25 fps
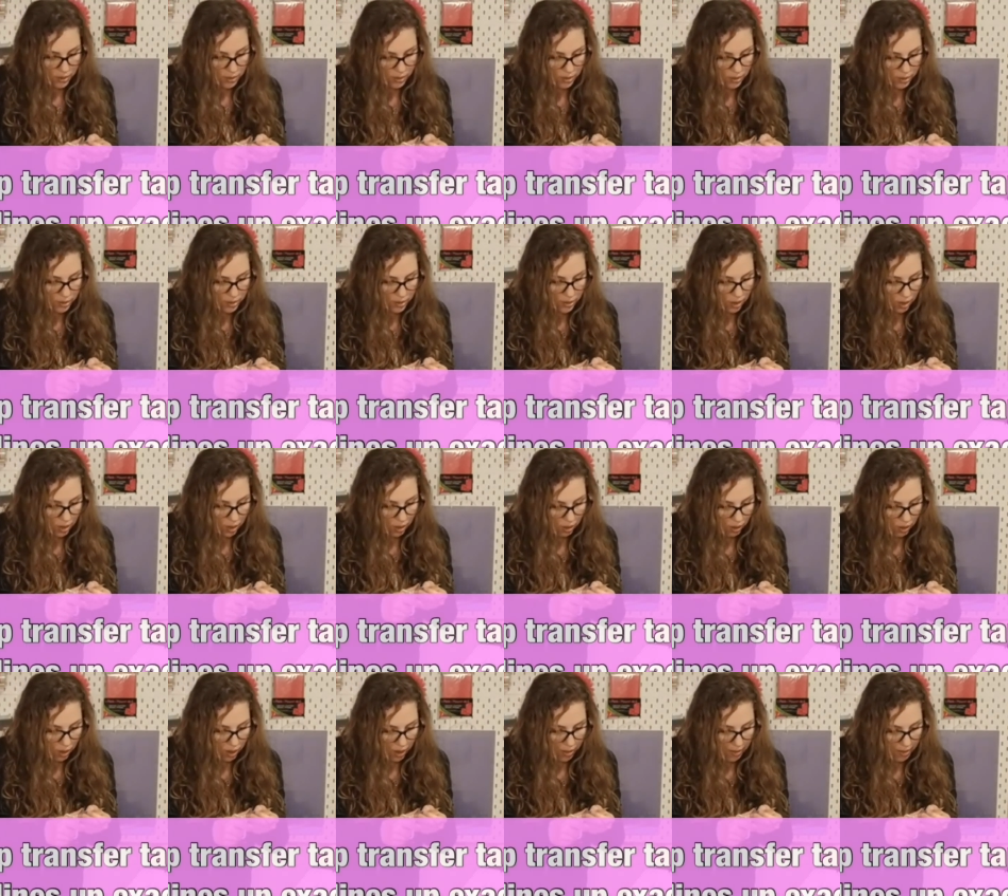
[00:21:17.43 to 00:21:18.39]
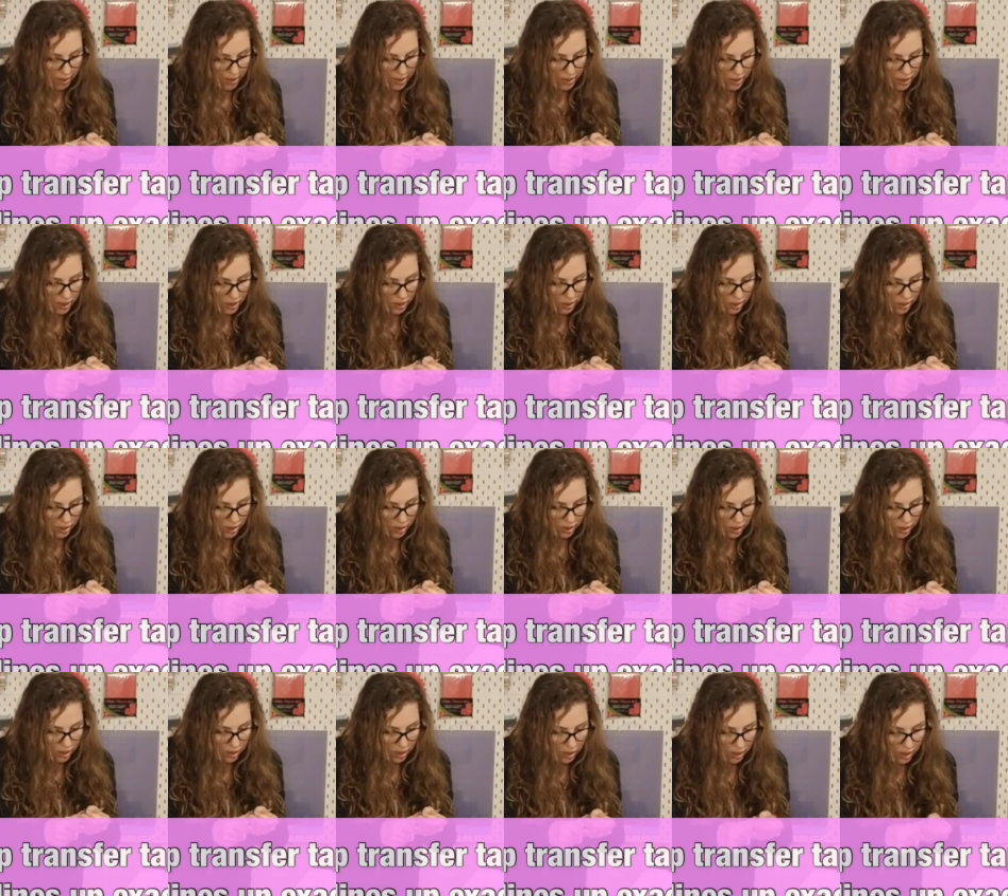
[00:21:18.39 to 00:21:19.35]
So I'm actually going to
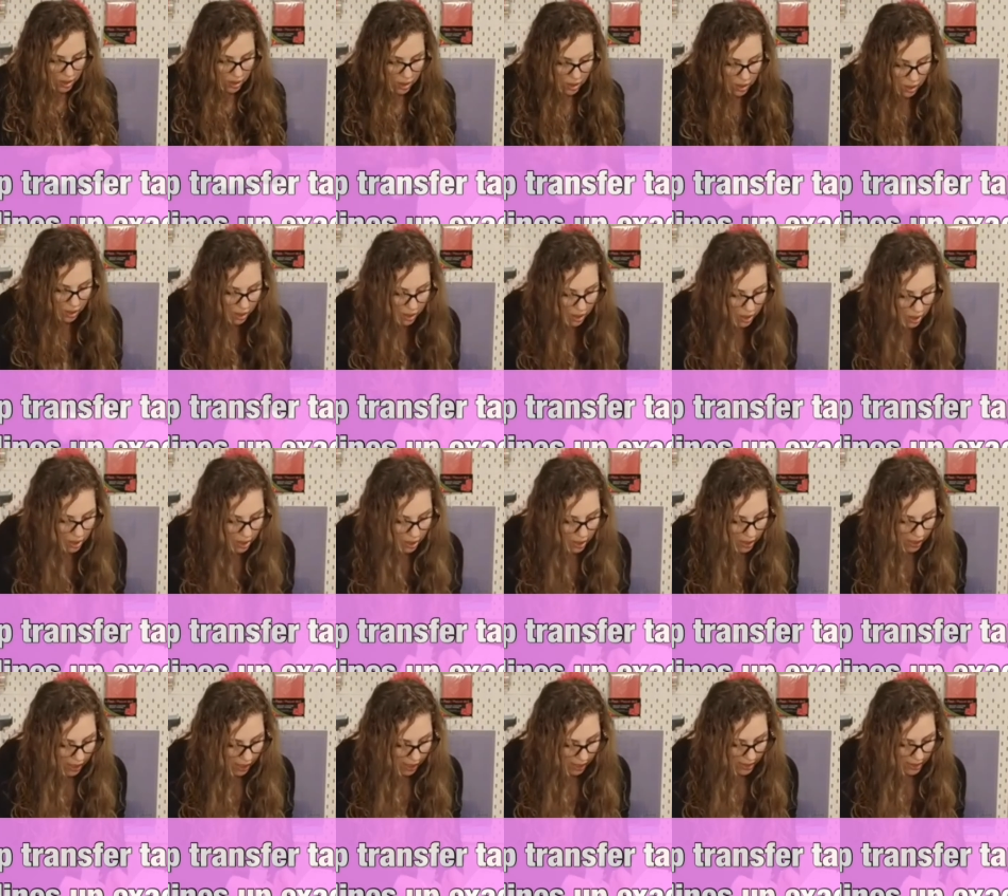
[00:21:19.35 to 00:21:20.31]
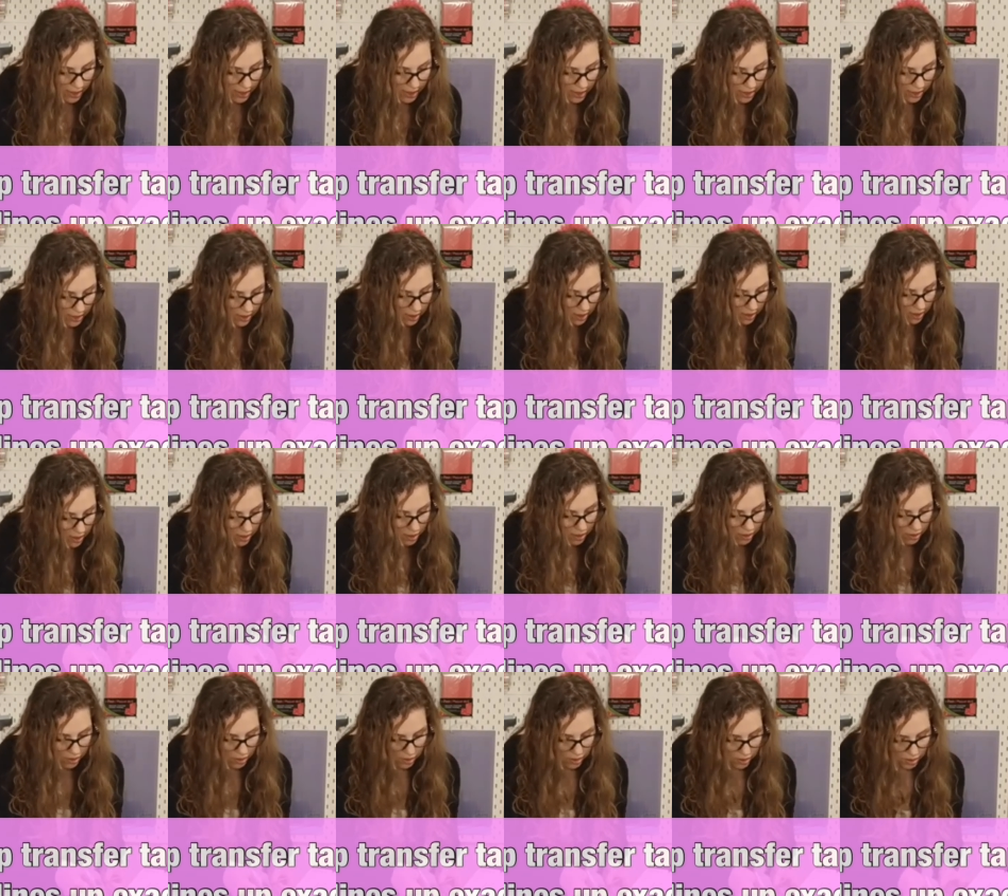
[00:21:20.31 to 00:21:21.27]
cut it
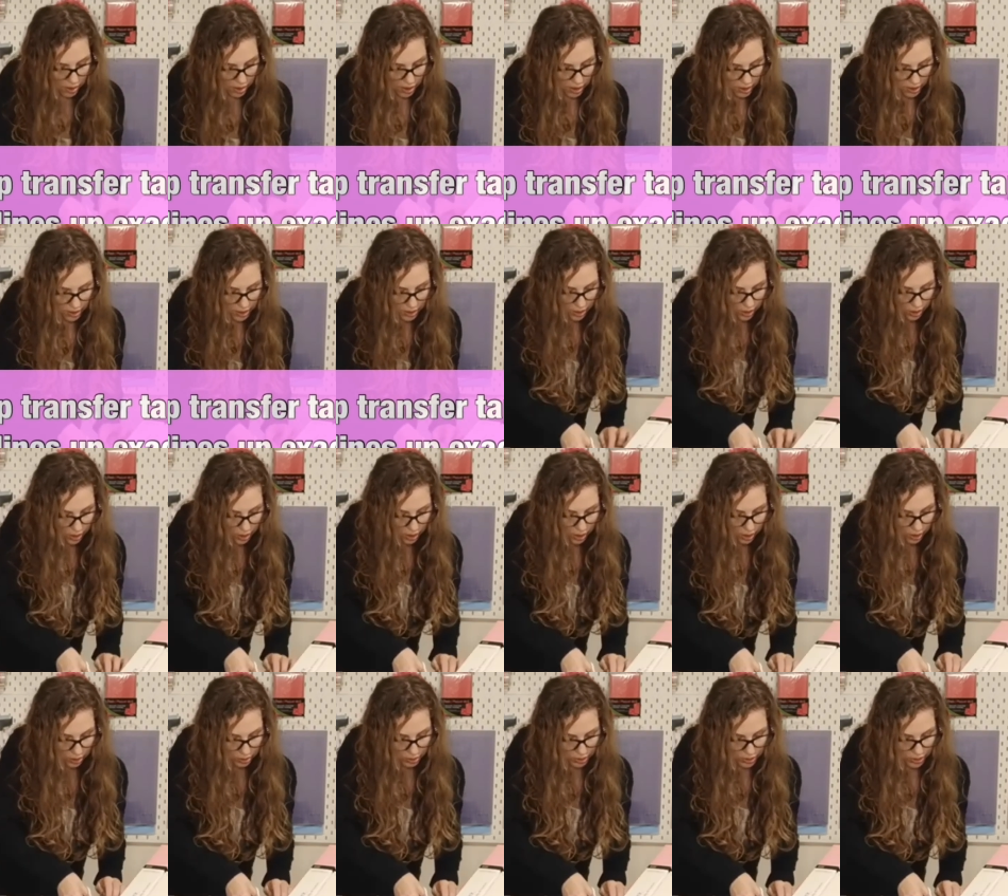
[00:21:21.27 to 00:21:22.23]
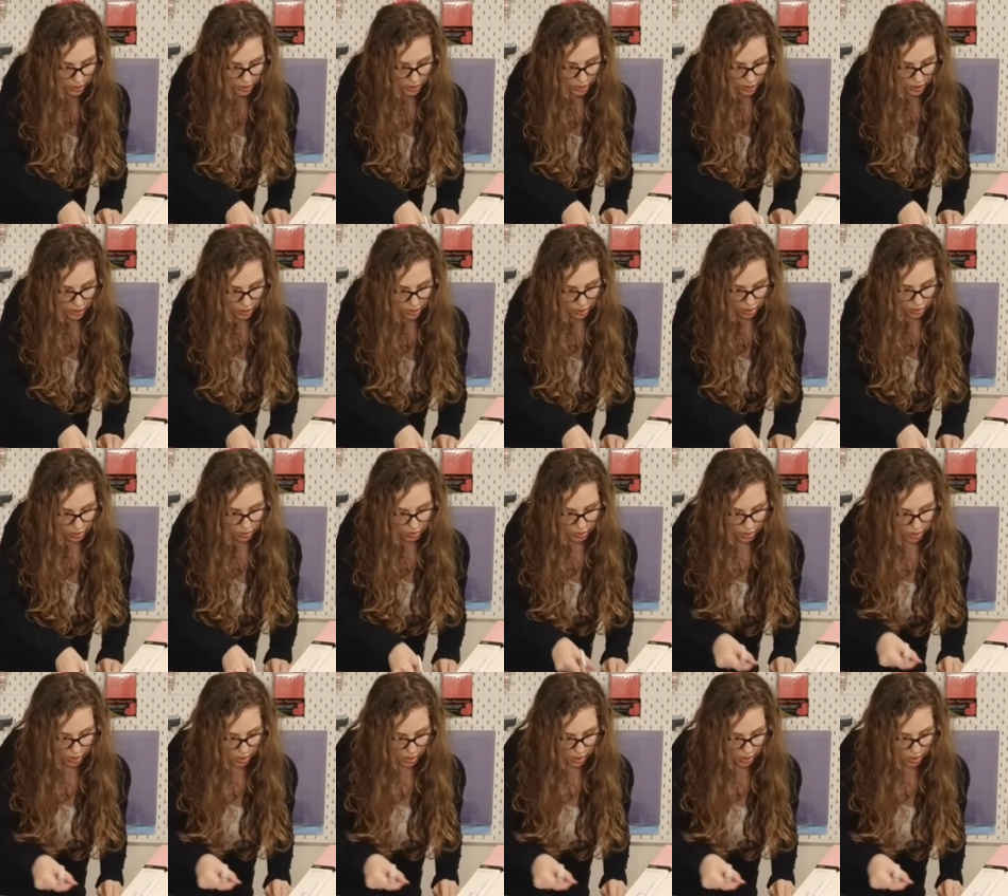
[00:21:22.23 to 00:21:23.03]
as close to